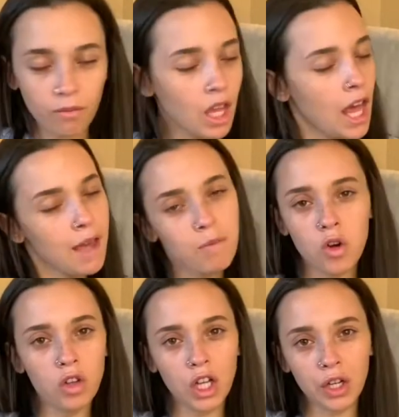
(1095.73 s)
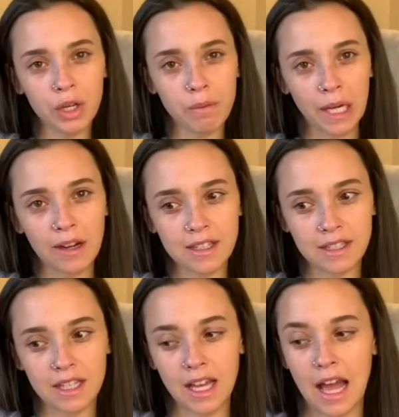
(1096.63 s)
I'm no longer embarrassed.
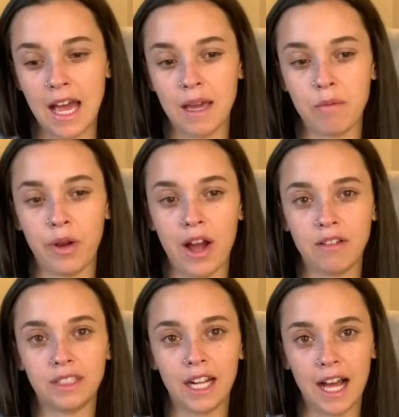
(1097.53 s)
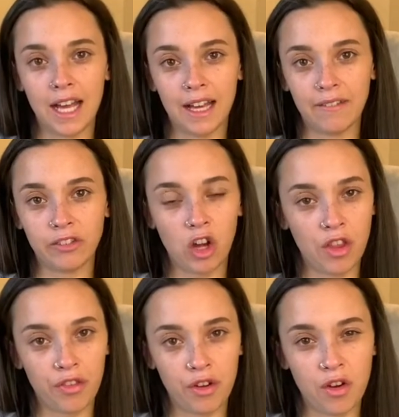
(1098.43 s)
I am proud that I have gone
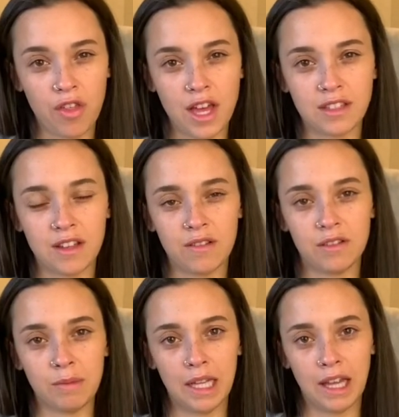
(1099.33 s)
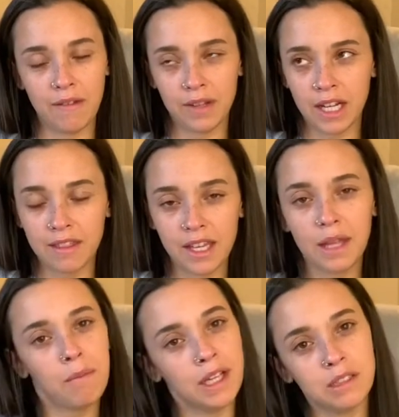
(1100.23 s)
through all that stuff in my life, and I think it
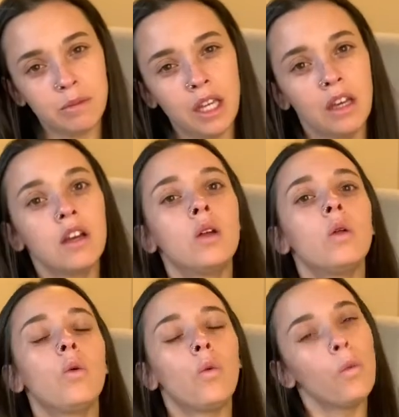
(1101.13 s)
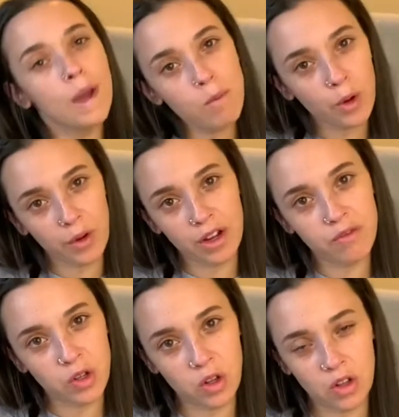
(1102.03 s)
makes me way more
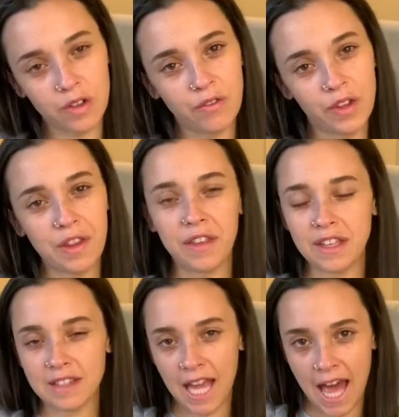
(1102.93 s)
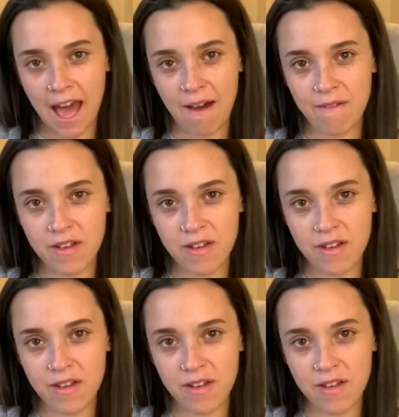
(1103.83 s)
grateful for the things I have